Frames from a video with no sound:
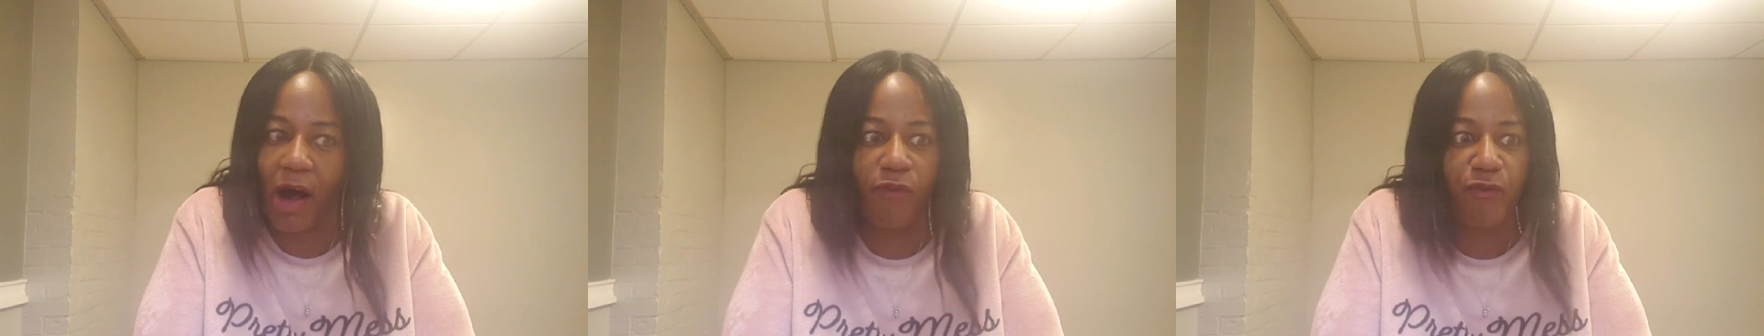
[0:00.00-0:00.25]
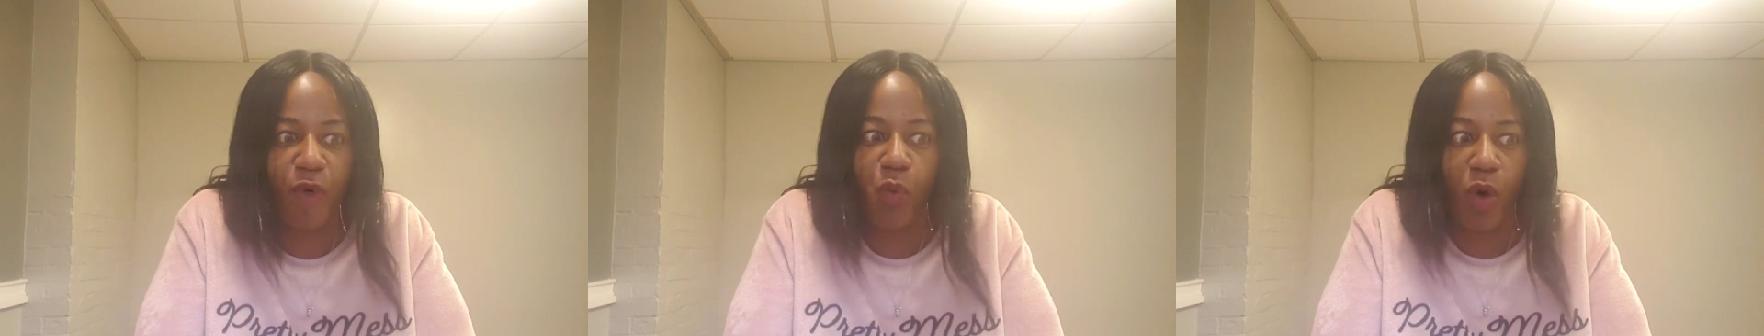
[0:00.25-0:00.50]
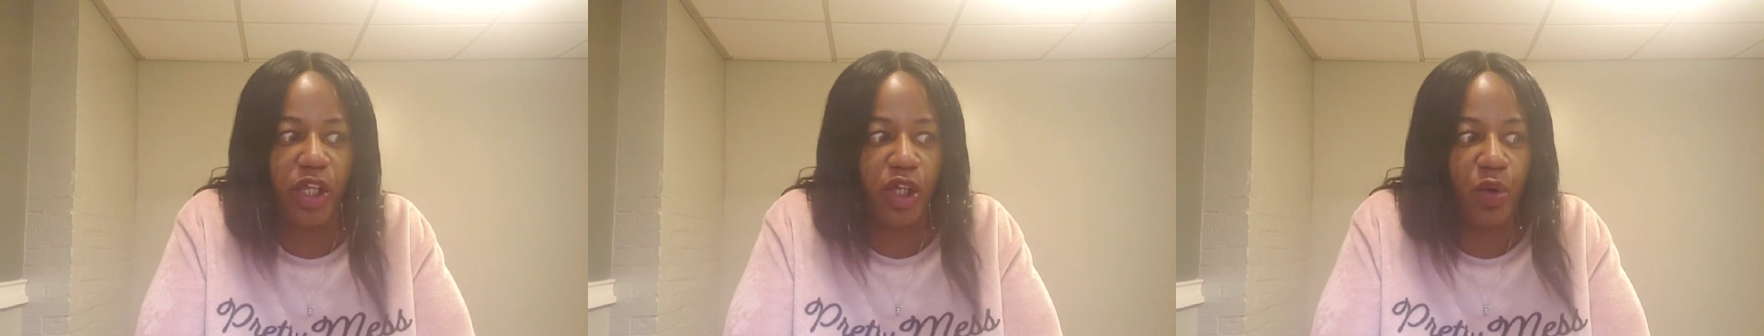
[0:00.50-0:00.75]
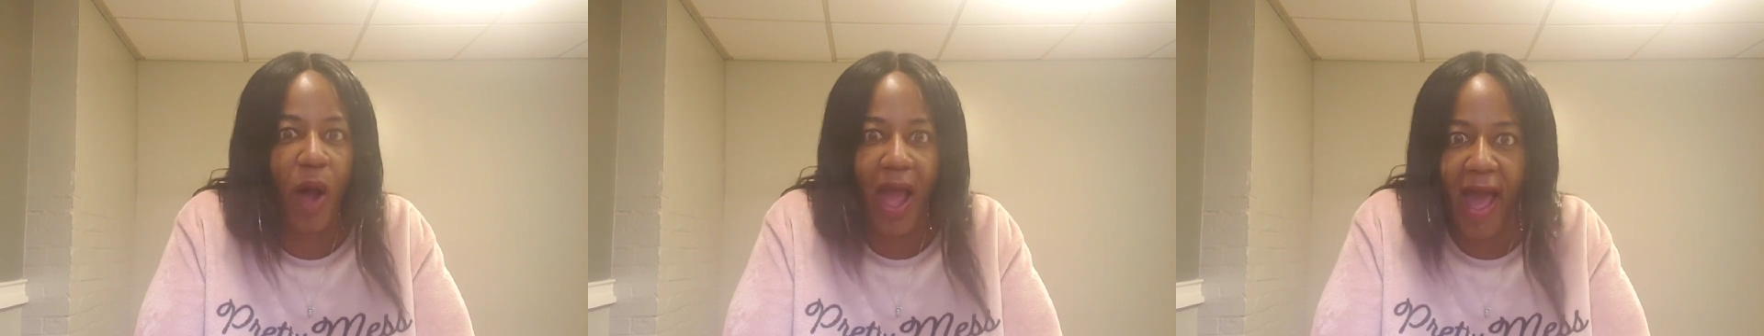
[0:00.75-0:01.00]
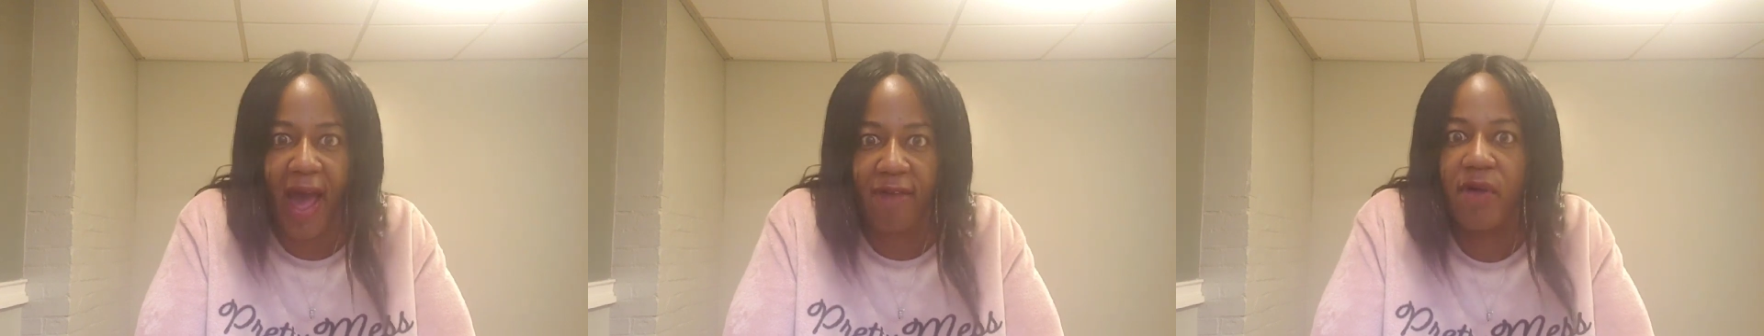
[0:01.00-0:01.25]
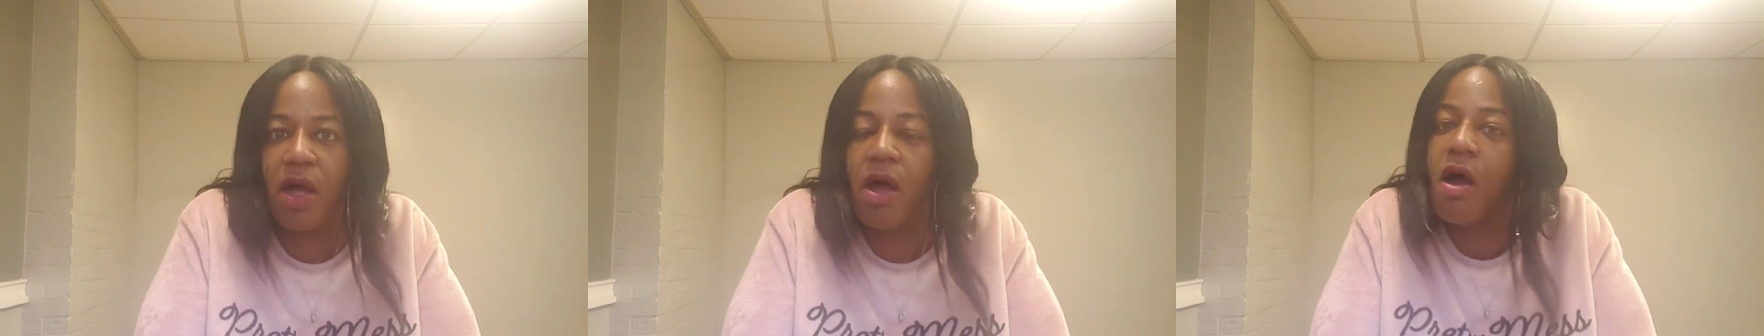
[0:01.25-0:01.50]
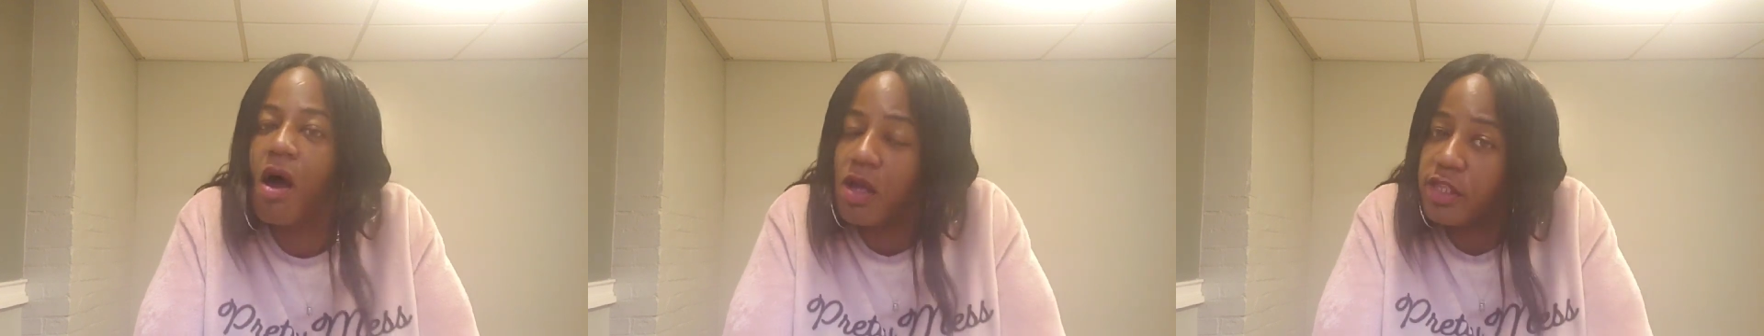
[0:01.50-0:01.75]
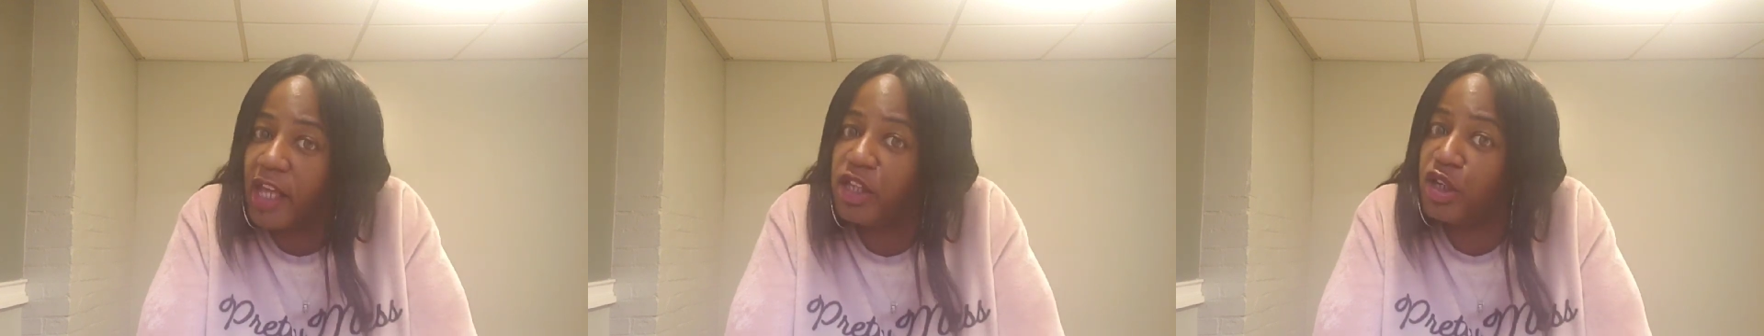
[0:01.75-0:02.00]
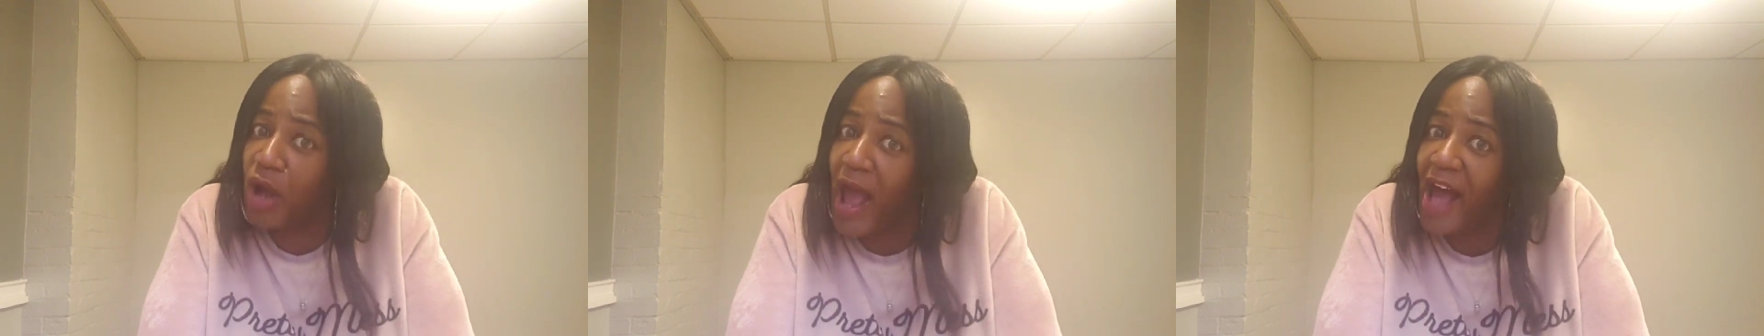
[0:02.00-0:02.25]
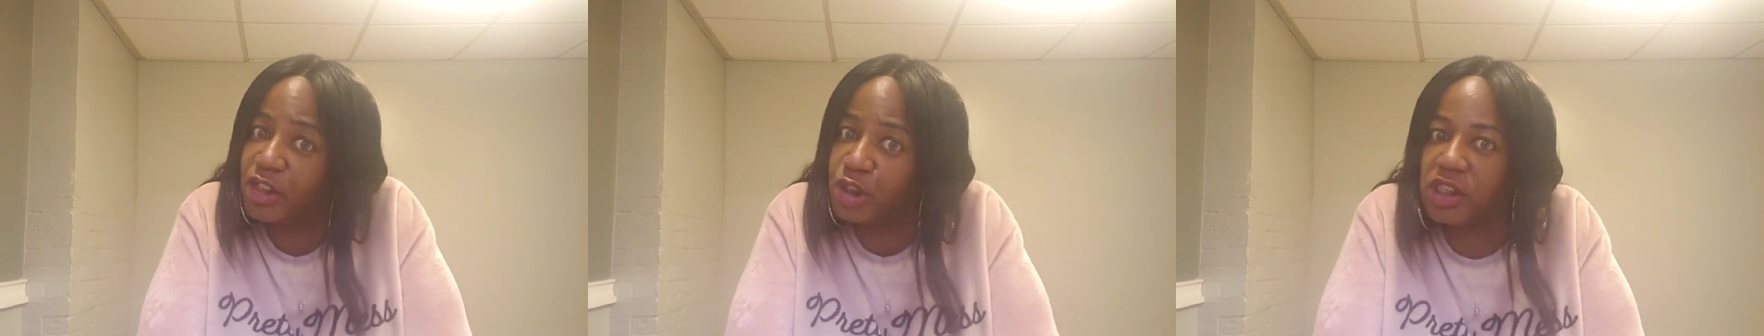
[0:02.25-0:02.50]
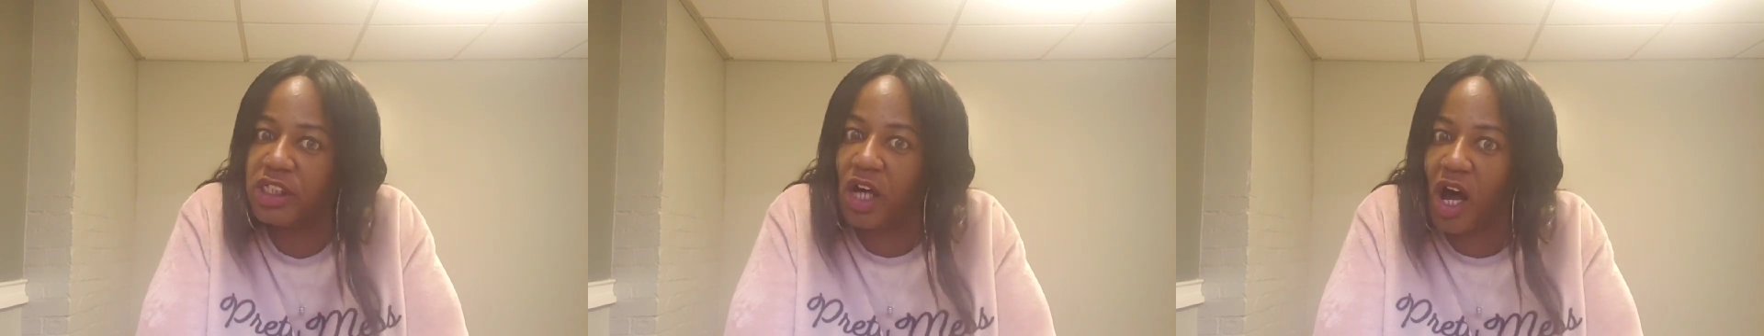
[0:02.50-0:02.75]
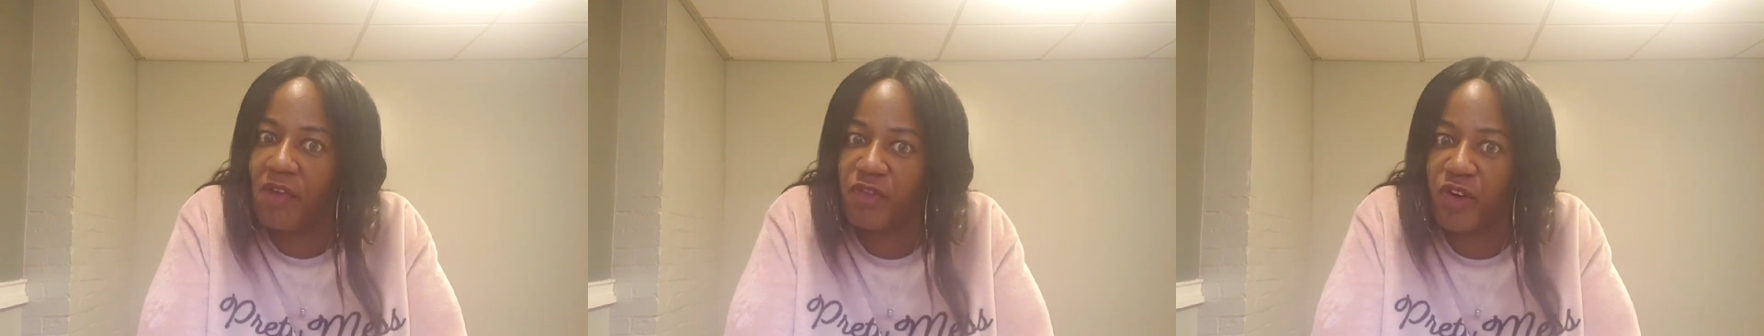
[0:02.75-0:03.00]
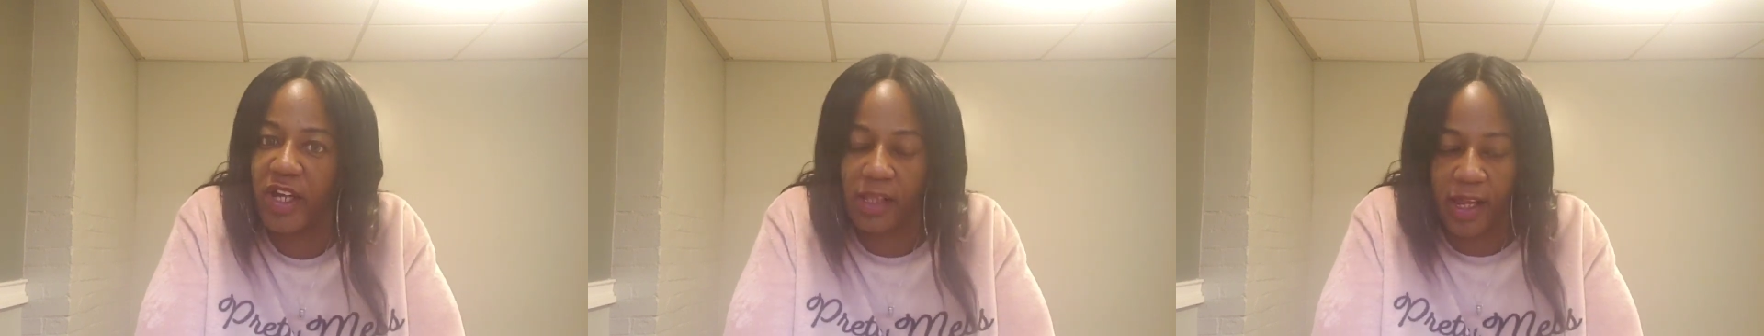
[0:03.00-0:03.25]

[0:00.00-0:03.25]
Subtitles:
out for what you have, that you're actually covering.